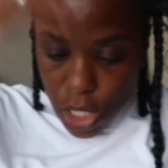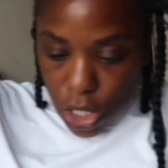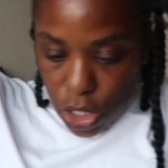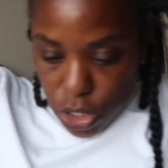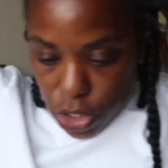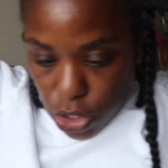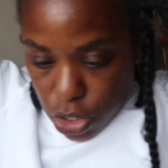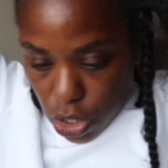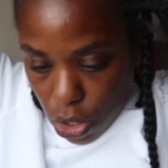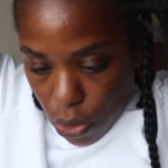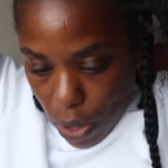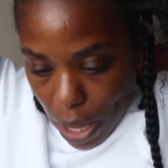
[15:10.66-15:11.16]

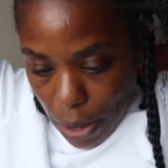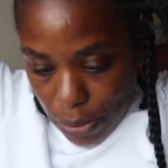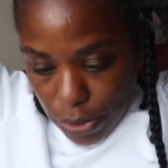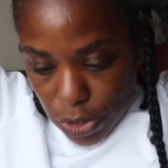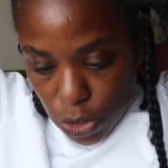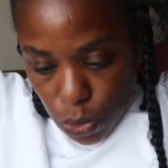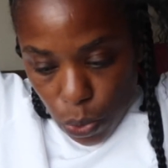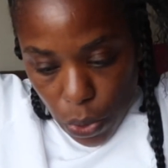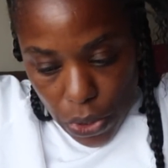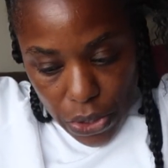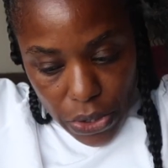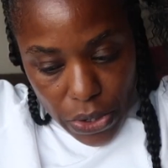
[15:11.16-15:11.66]
So I was
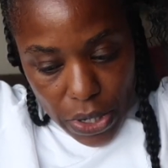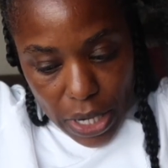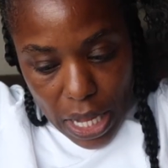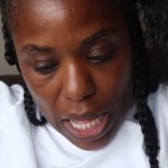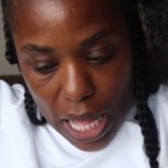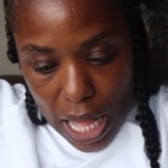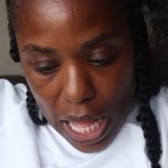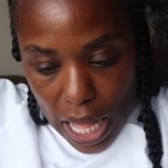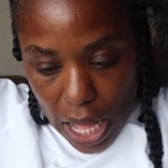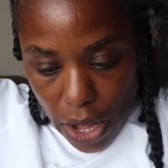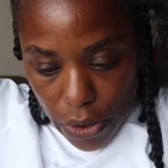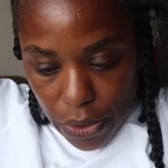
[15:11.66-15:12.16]
wondering
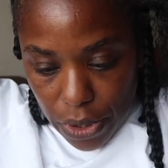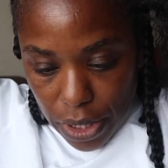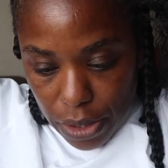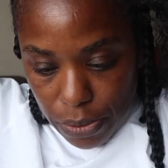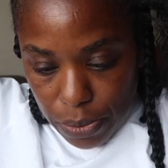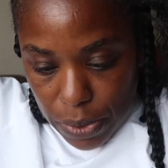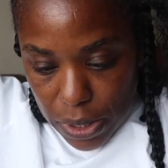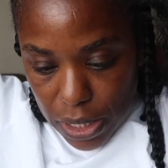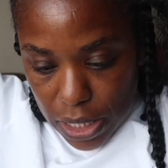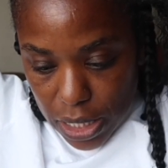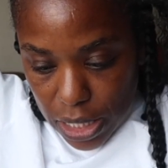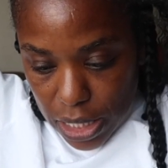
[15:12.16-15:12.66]
how it
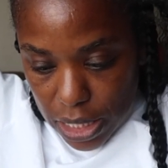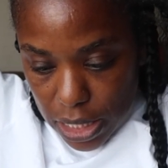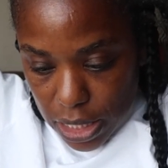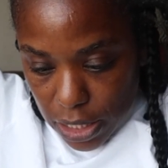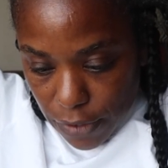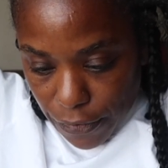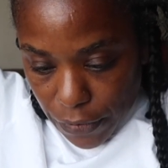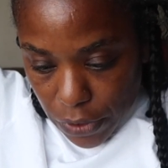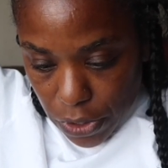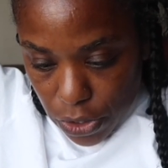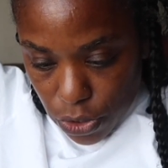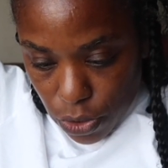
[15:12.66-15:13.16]
was
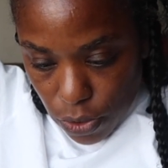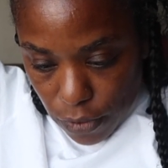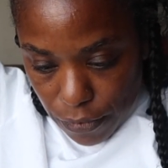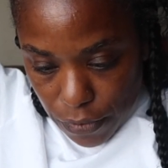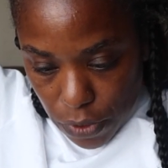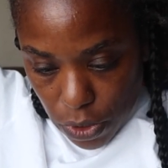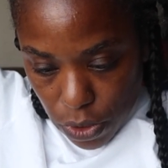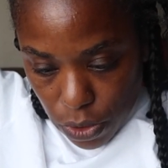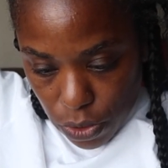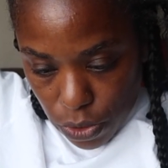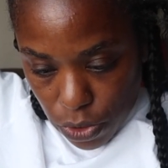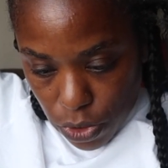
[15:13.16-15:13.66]
for the two of
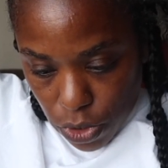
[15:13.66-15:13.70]
you.